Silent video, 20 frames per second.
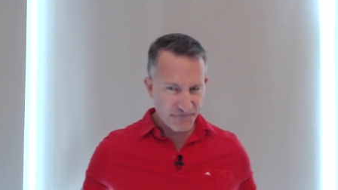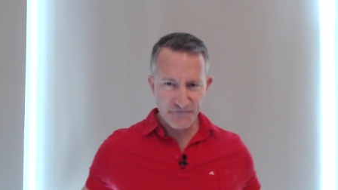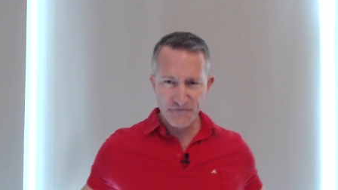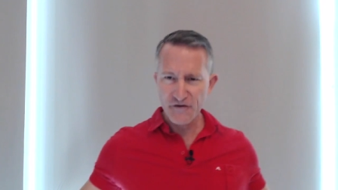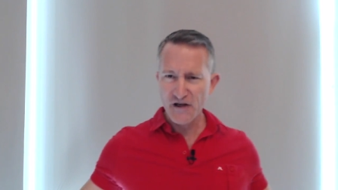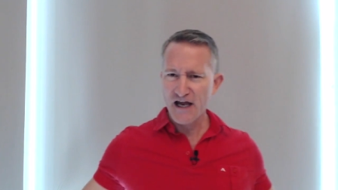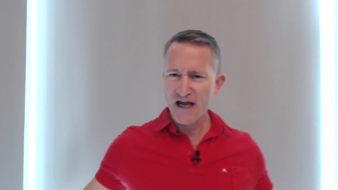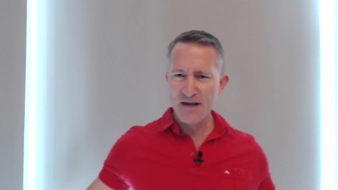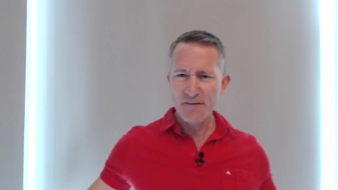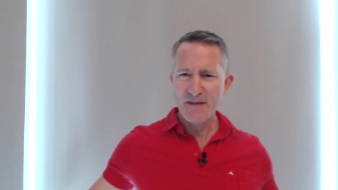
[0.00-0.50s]

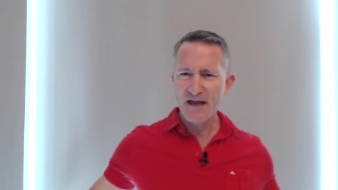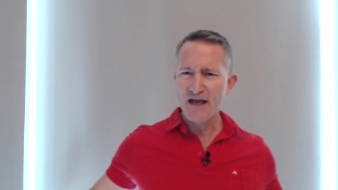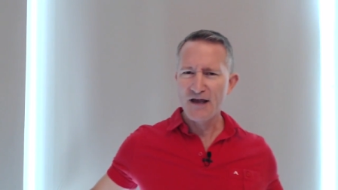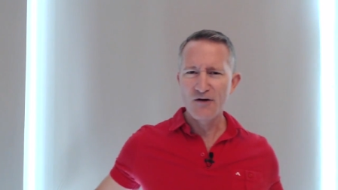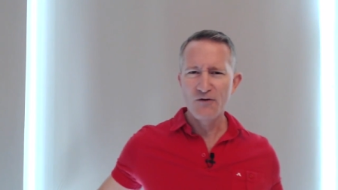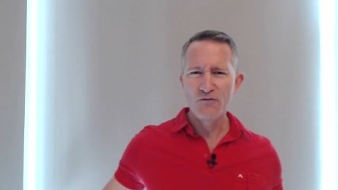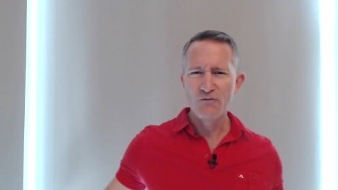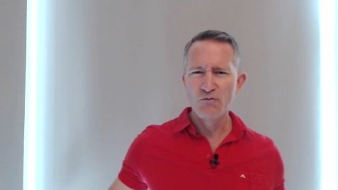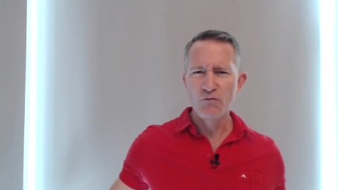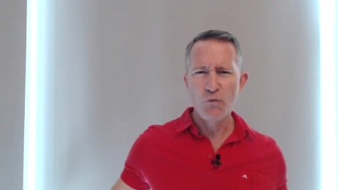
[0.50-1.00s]

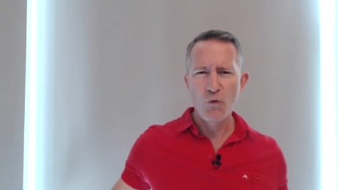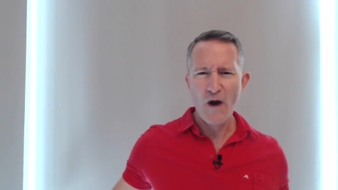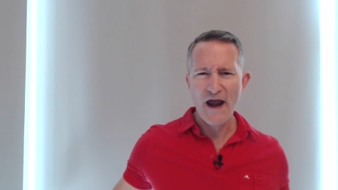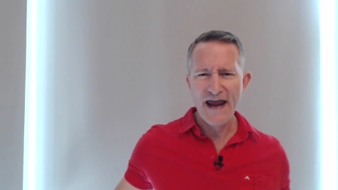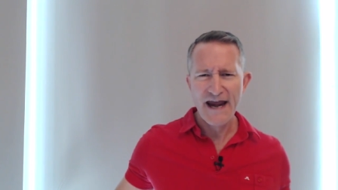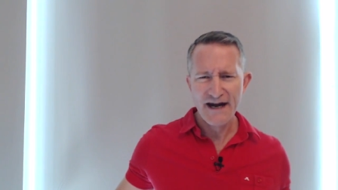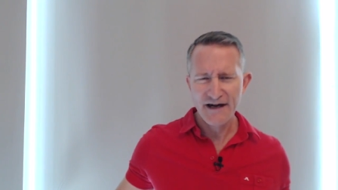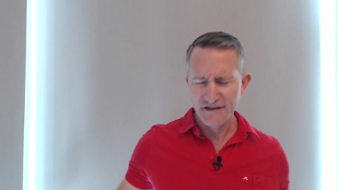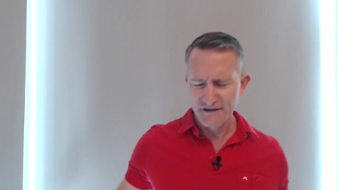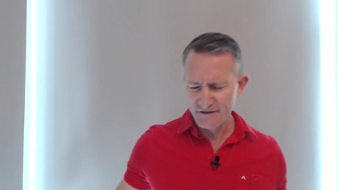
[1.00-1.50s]
flaming
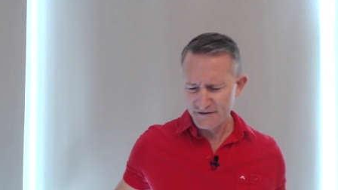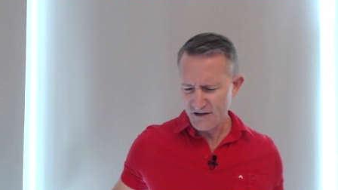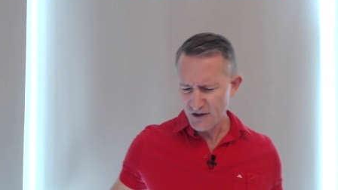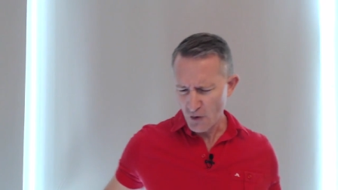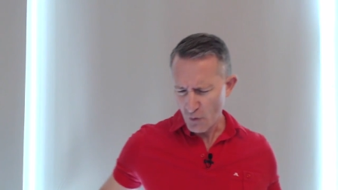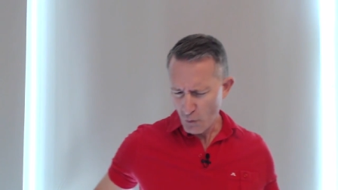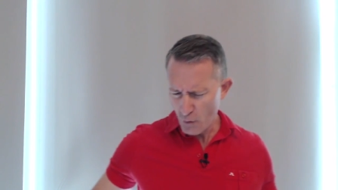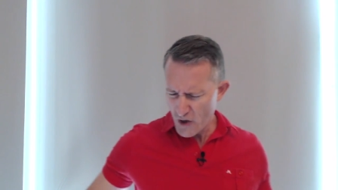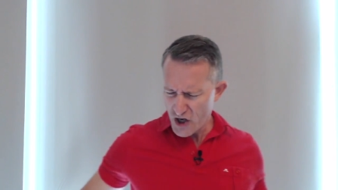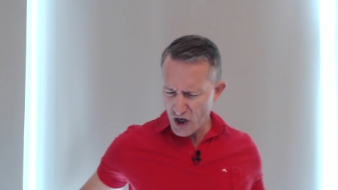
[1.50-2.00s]
winged,
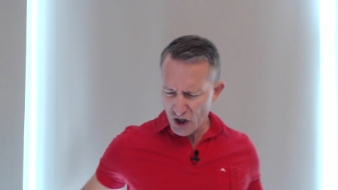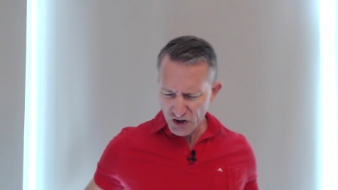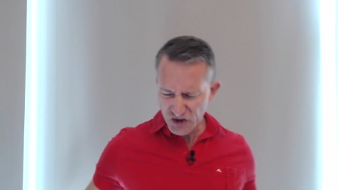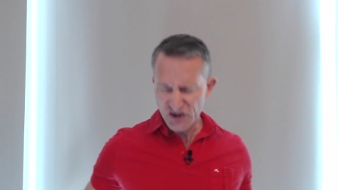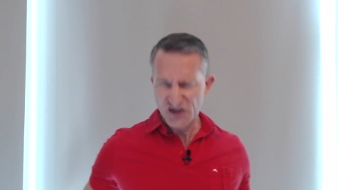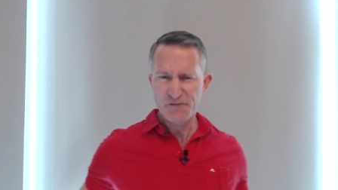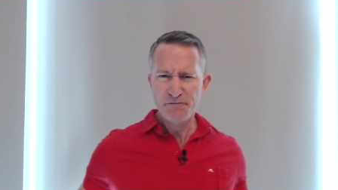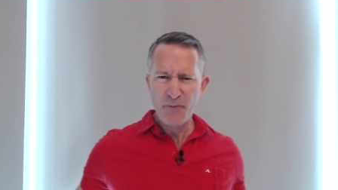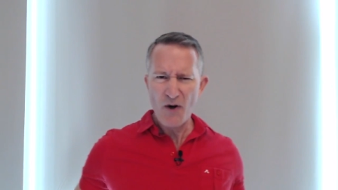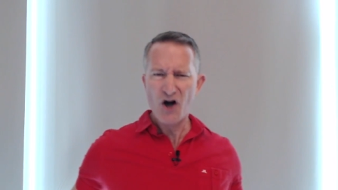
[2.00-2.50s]
we
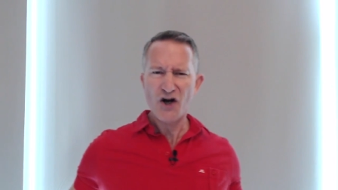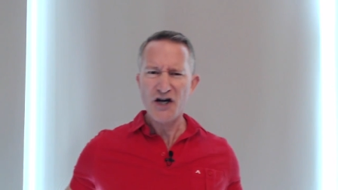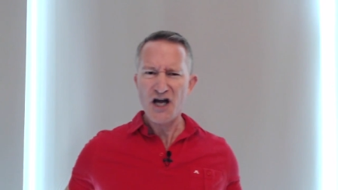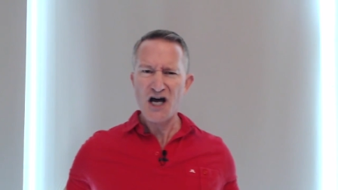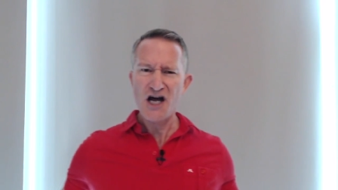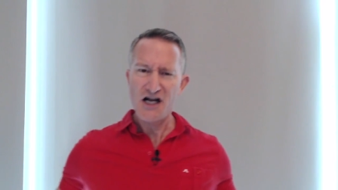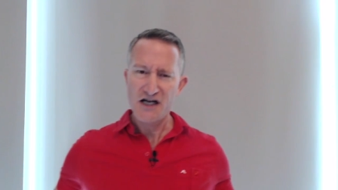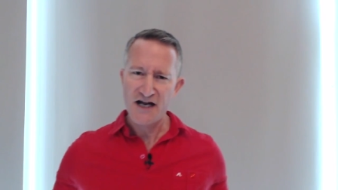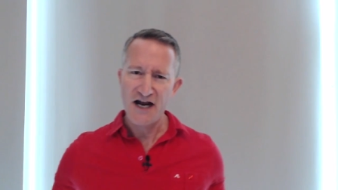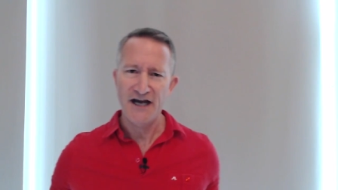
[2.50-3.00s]
are
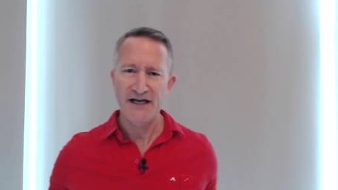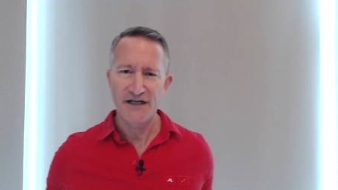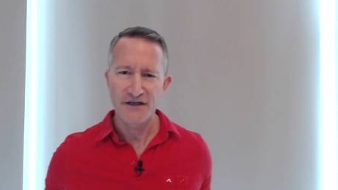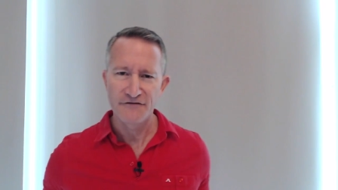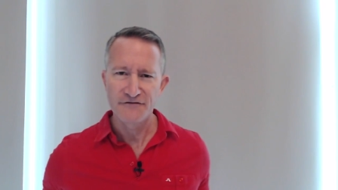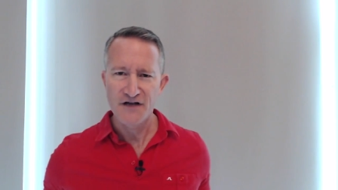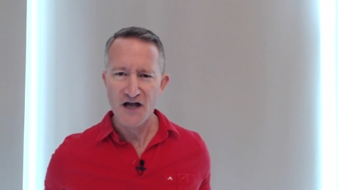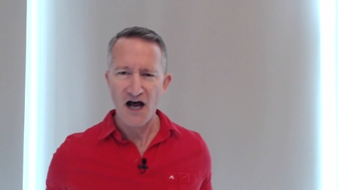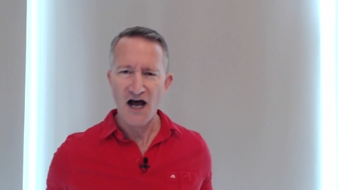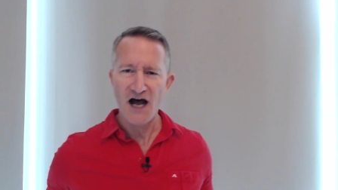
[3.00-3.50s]
Sparta
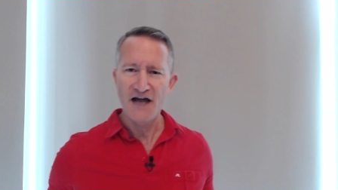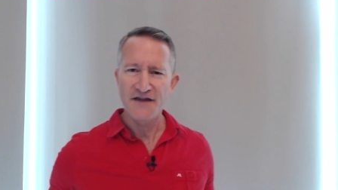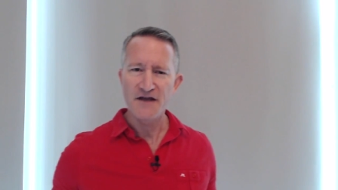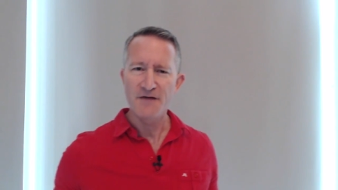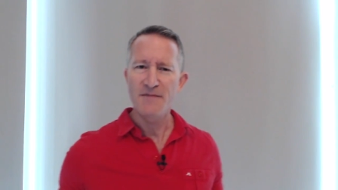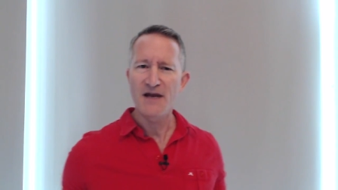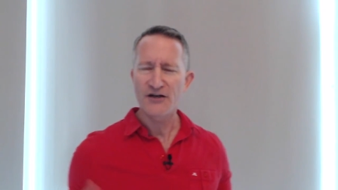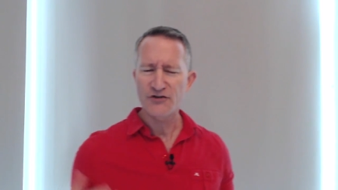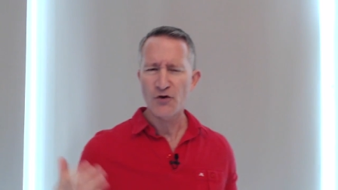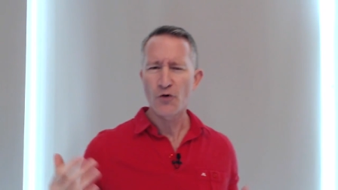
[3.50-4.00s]
kind of
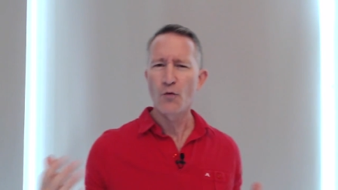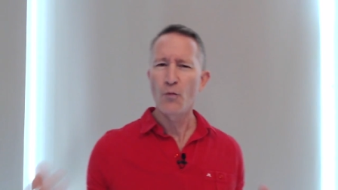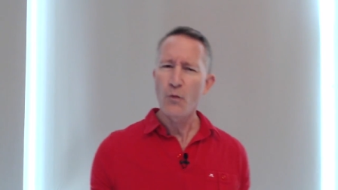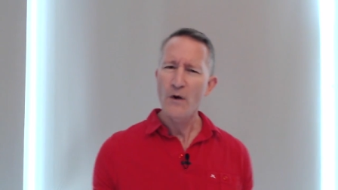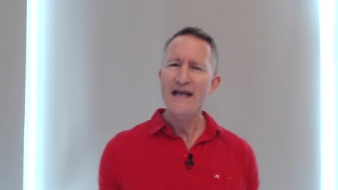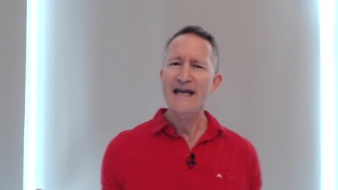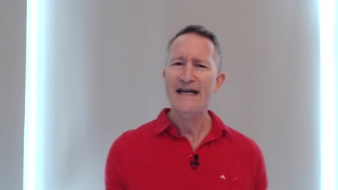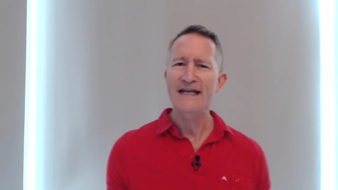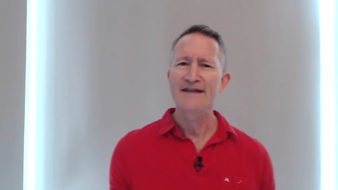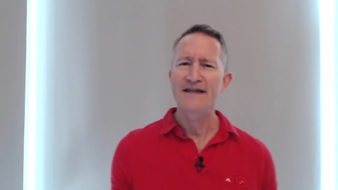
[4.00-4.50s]
god that makes her
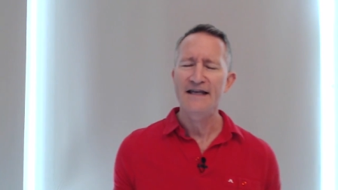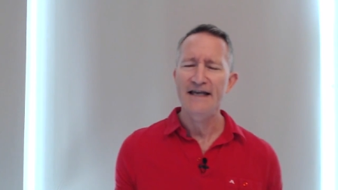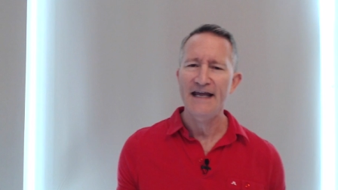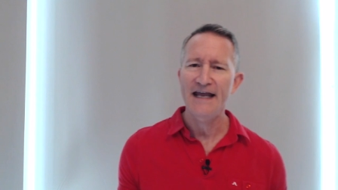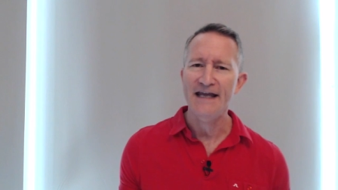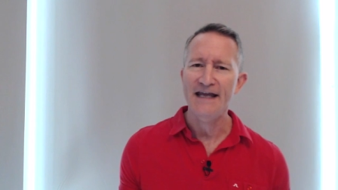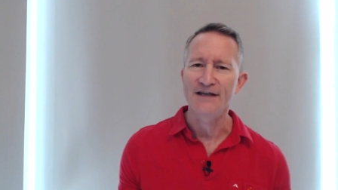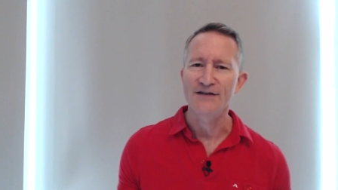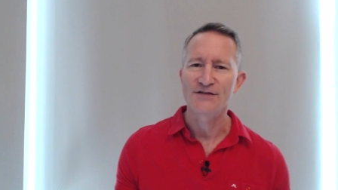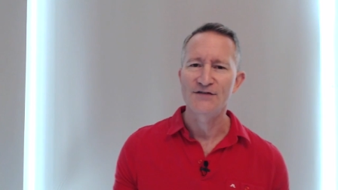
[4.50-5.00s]
weak in the
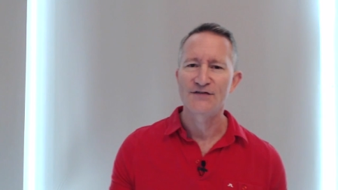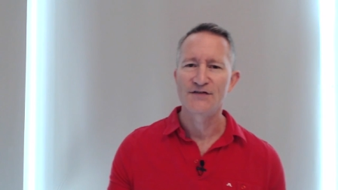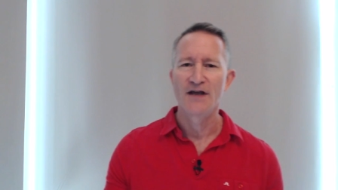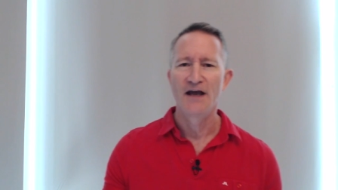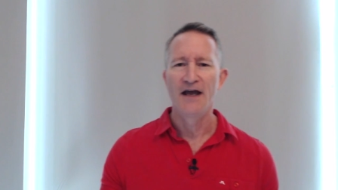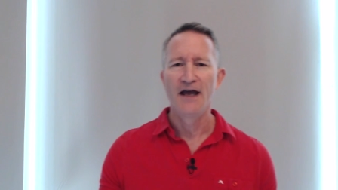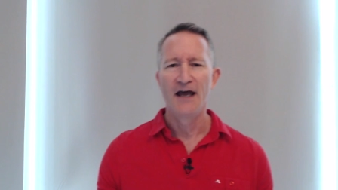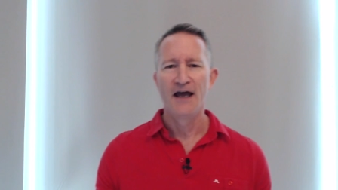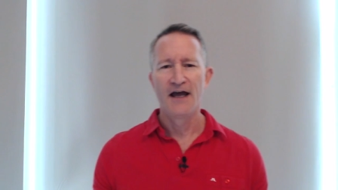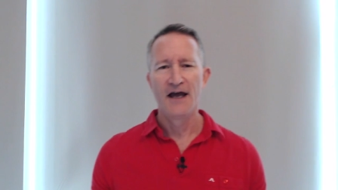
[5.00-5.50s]

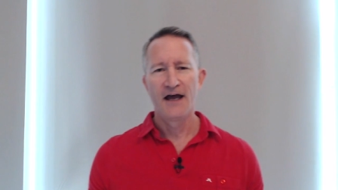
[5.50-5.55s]
knees.